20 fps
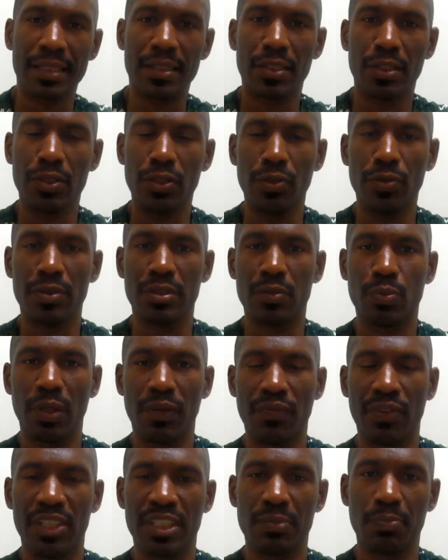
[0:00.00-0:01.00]
to you as
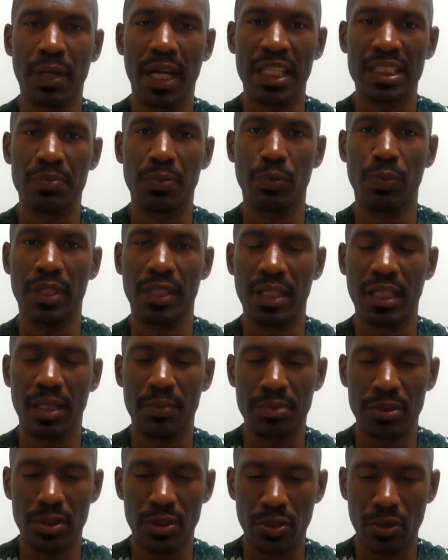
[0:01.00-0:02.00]
swiftly as possible when it
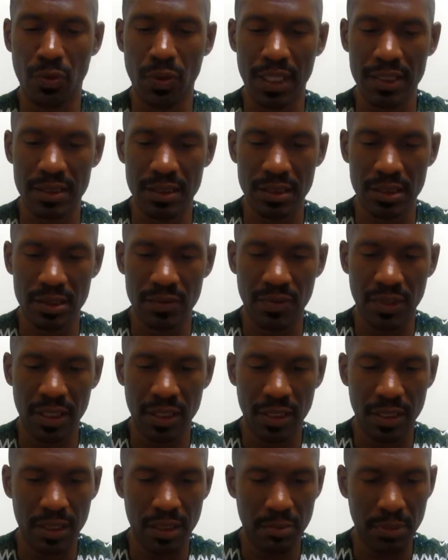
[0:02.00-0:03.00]
comes to your questions
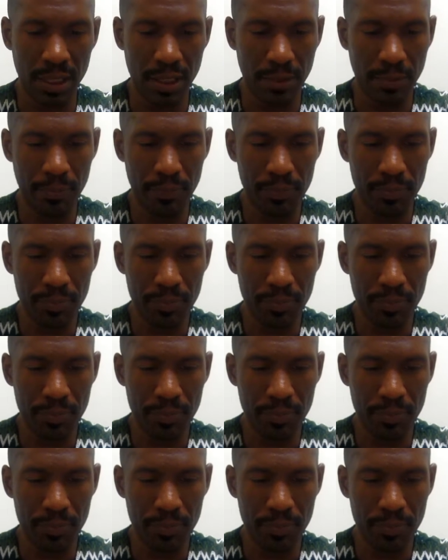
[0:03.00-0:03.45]
via email.